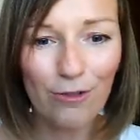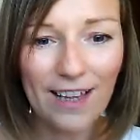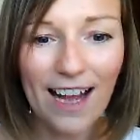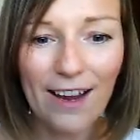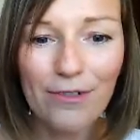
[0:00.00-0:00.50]
of
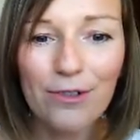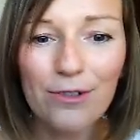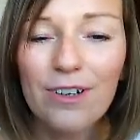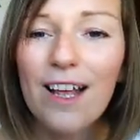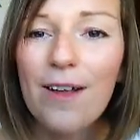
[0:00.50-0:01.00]
life,
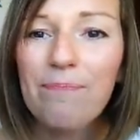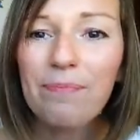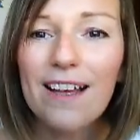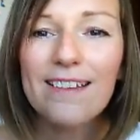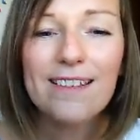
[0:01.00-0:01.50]
to
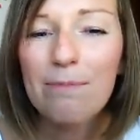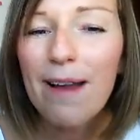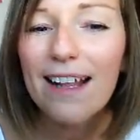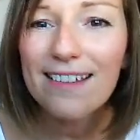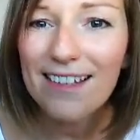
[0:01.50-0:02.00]

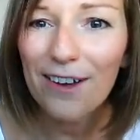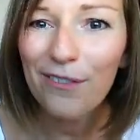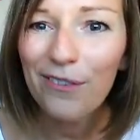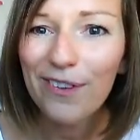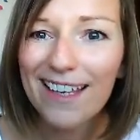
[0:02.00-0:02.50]
smell
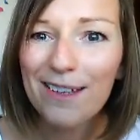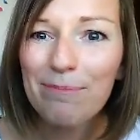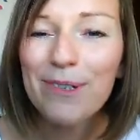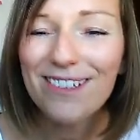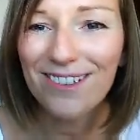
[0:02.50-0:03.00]
something
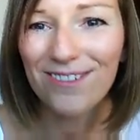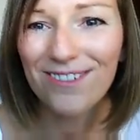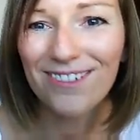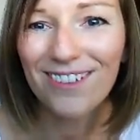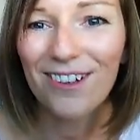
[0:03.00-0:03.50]

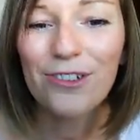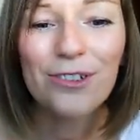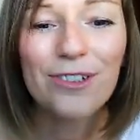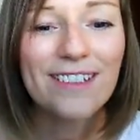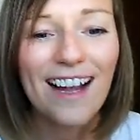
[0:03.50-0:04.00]
beautiful or
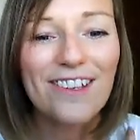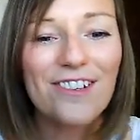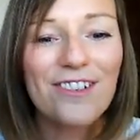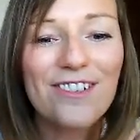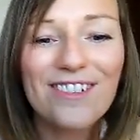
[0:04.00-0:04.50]
to
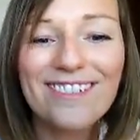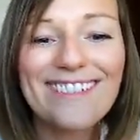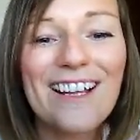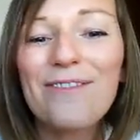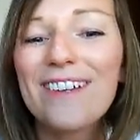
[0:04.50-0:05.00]
touch
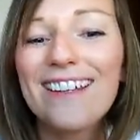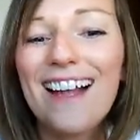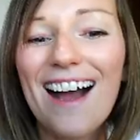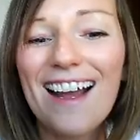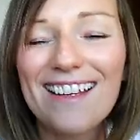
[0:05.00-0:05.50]
something
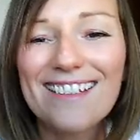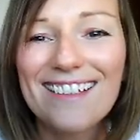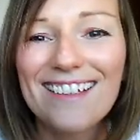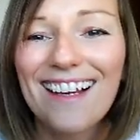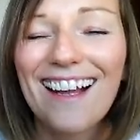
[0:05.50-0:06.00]
nice,
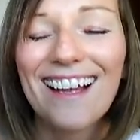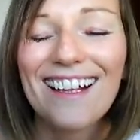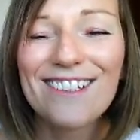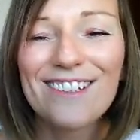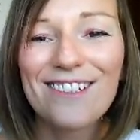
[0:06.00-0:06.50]

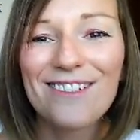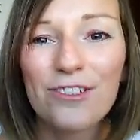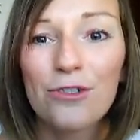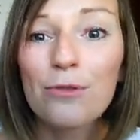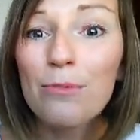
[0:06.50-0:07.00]

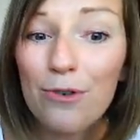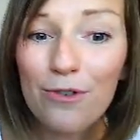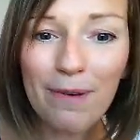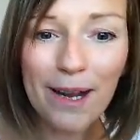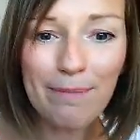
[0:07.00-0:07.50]
to, to
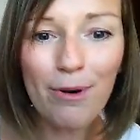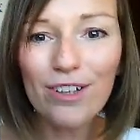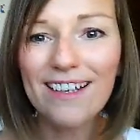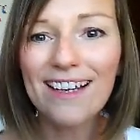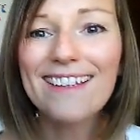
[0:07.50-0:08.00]
move my
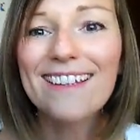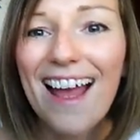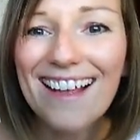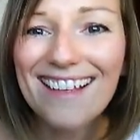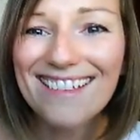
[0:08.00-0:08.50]
body and
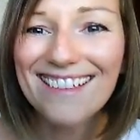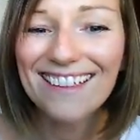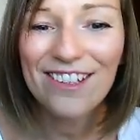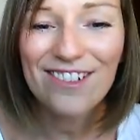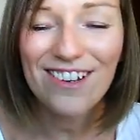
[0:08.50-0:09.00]
dance
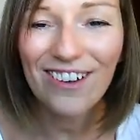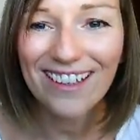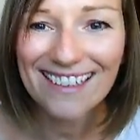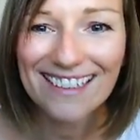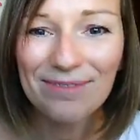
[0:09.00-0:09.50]
and enjoy
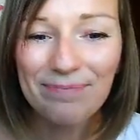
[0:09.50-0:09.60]
it.